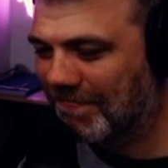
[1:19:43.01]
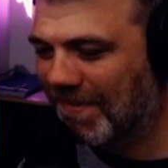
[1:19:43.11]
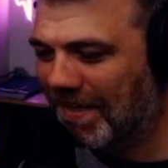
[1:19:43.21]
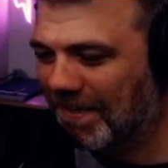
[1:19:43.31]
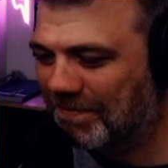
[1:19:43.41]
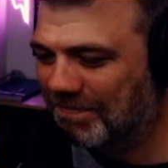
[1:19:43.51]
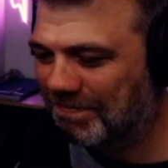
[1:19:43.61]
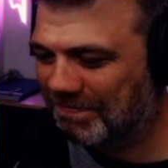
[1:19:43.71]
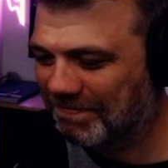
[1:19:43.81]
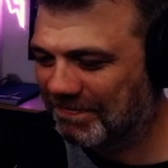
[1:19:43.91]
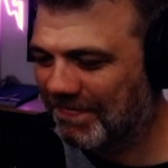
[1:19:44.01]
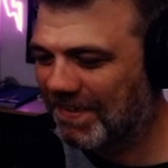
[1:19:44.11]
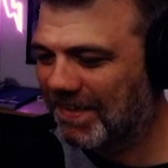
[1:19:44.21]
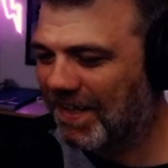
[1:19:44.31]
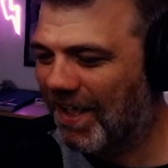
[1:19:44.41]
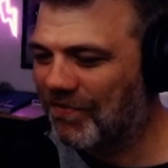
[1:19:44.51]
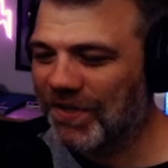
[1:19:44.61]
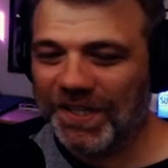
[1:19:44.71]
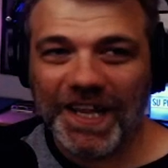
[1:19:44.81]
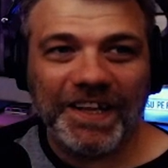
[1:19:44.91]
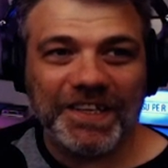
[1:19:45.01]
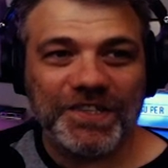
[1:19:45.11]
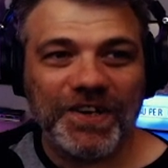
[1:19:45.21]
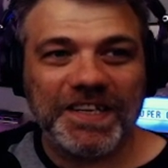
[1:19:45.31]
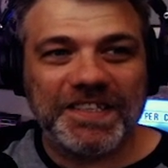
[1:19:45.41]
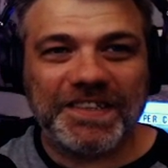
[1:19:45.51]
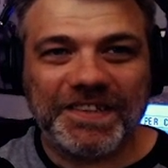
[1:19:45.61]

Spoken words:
Yeah, I feel a lot less stressed.